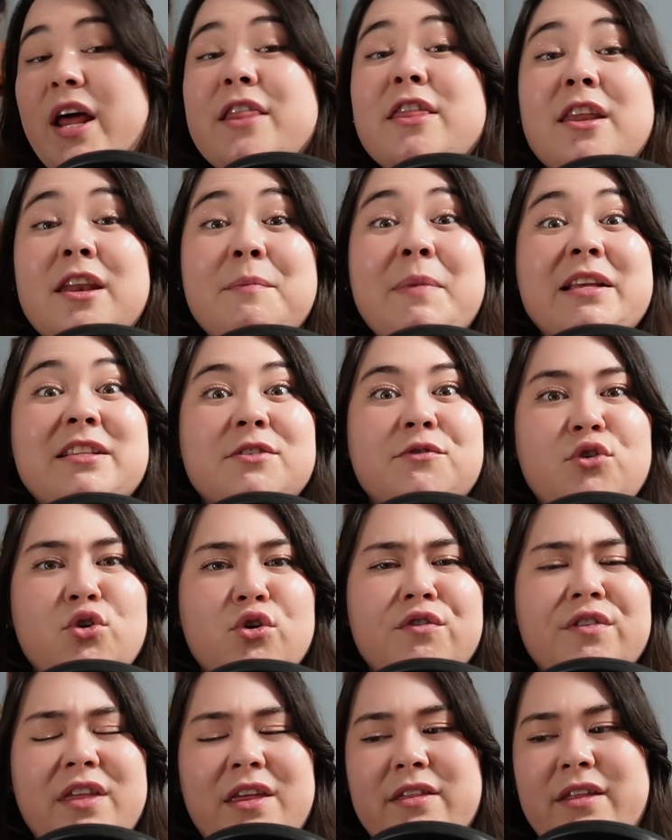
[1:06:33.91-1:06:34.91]
And then it makes the
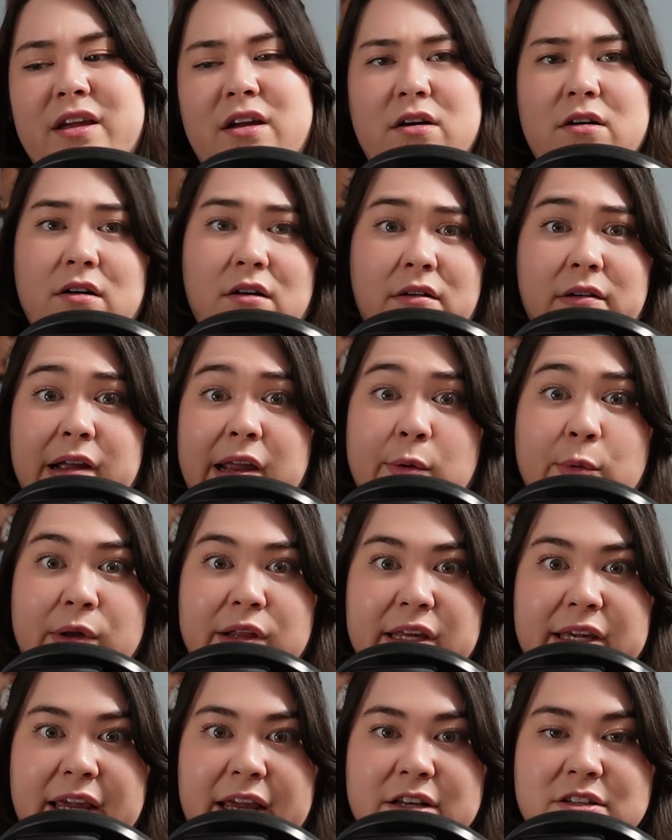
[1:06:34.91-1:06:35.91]
viewer think like, "Oh, he
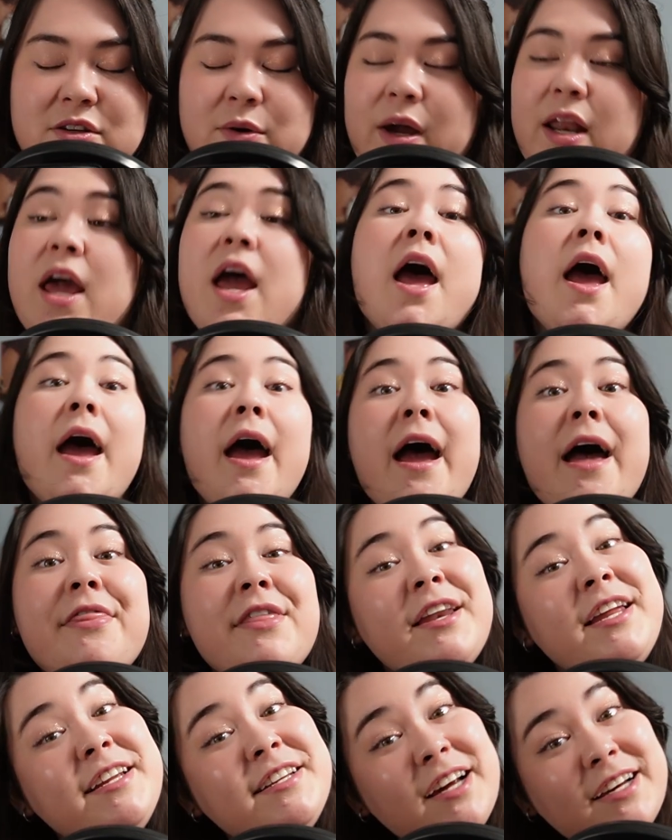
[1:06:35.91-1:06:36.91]
really can't do it." And
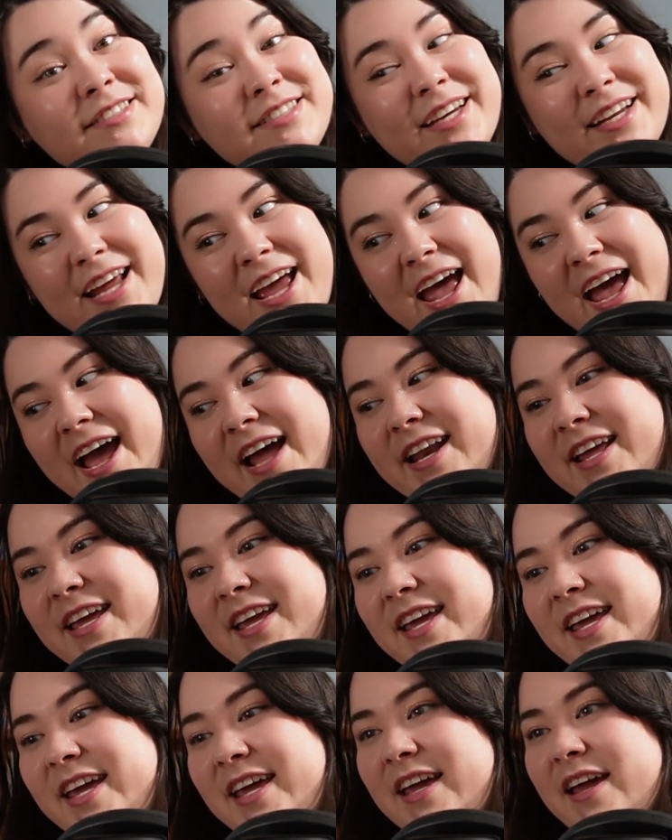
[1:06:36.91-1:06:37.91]
then he does it and
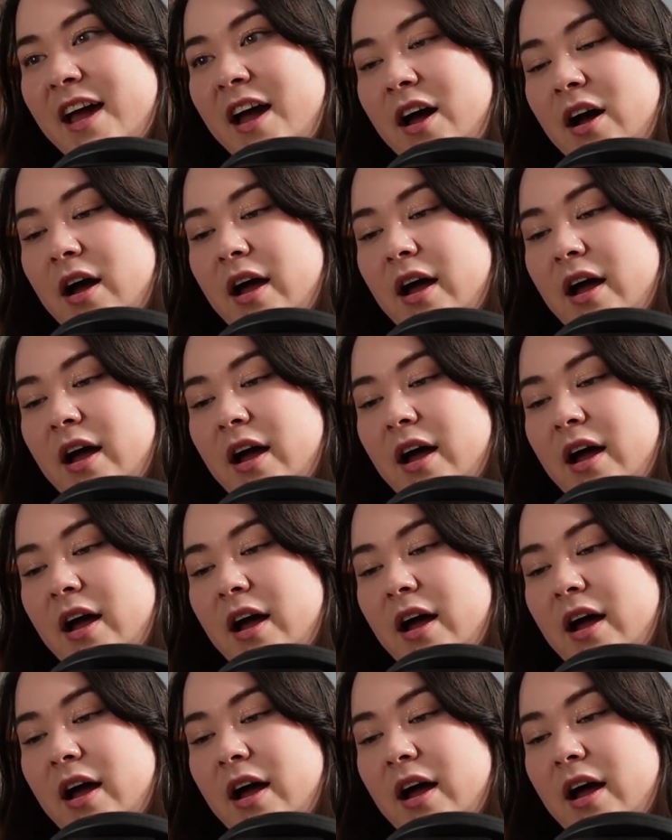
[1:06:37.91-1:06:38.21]
he